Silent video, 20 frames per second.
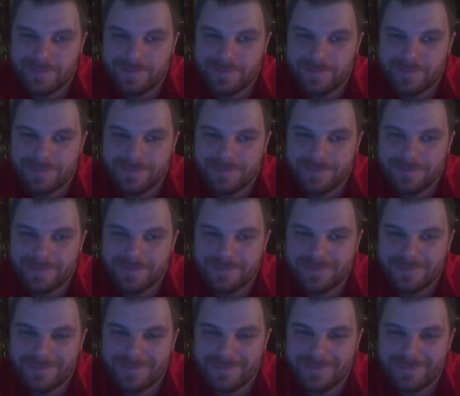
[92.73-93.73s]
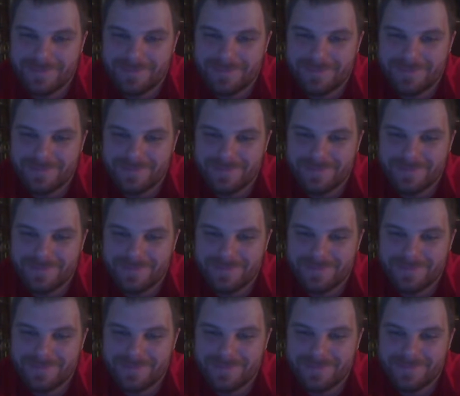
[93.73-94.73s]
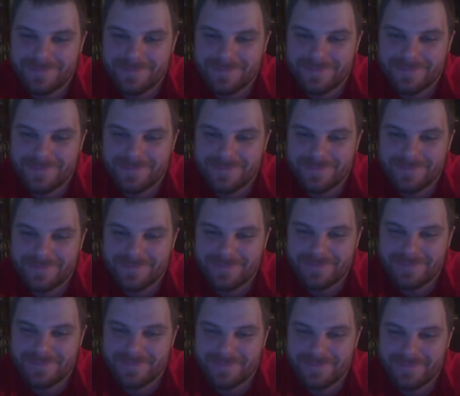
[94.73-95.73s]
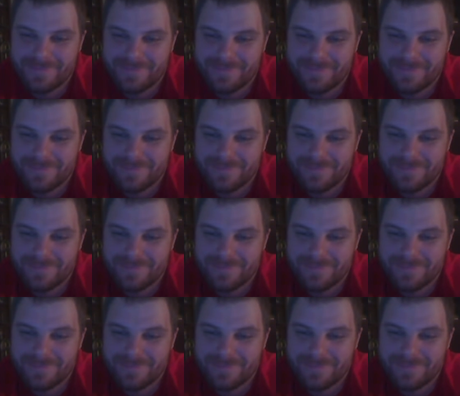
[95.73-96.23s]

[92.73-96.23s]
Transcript: (not speaking)